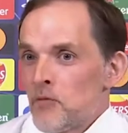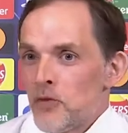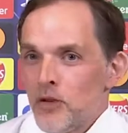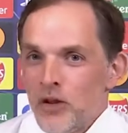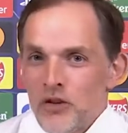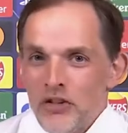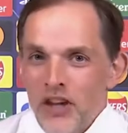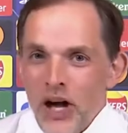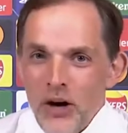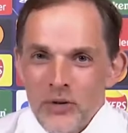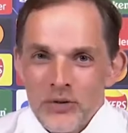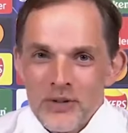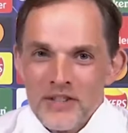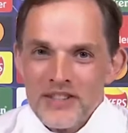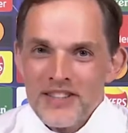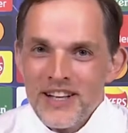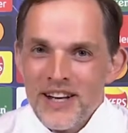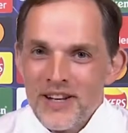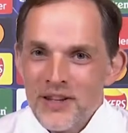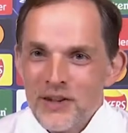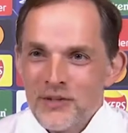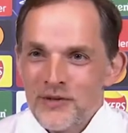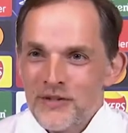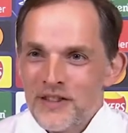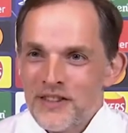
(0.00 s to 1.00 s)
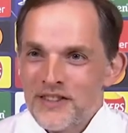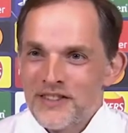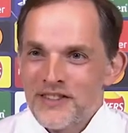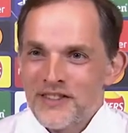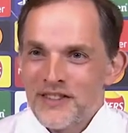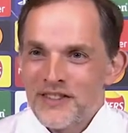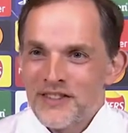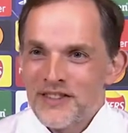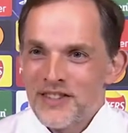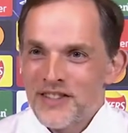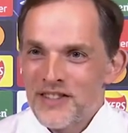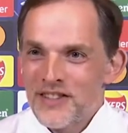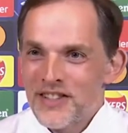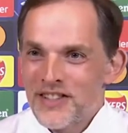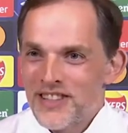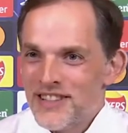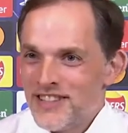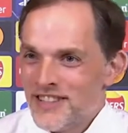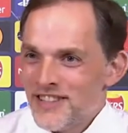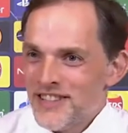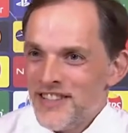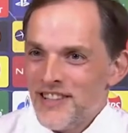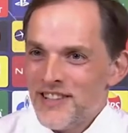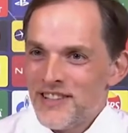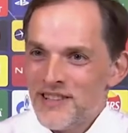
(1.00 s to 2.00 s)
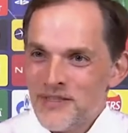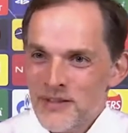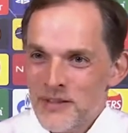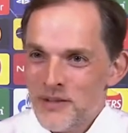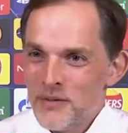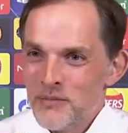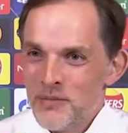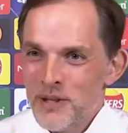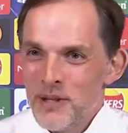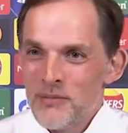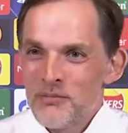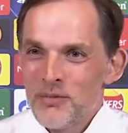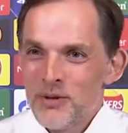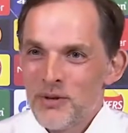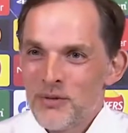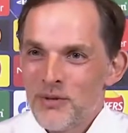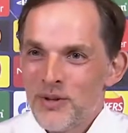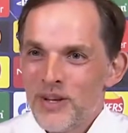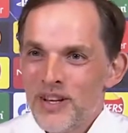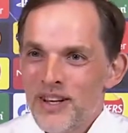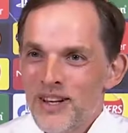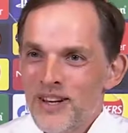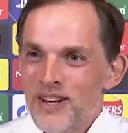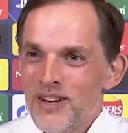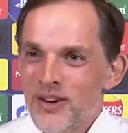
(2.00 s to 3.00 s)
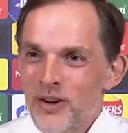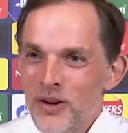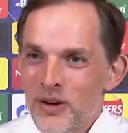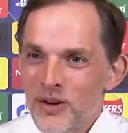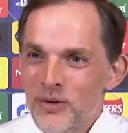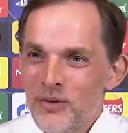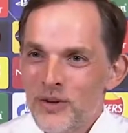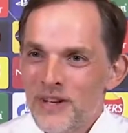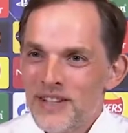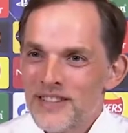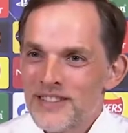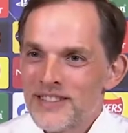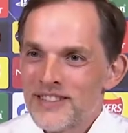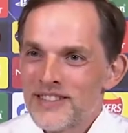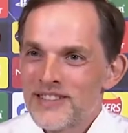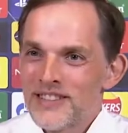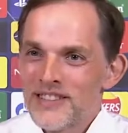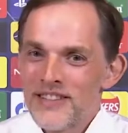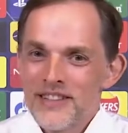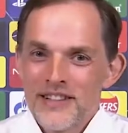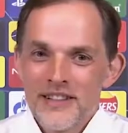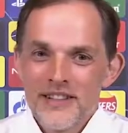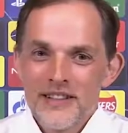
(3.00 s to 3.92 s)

The downside of this decision is that people will always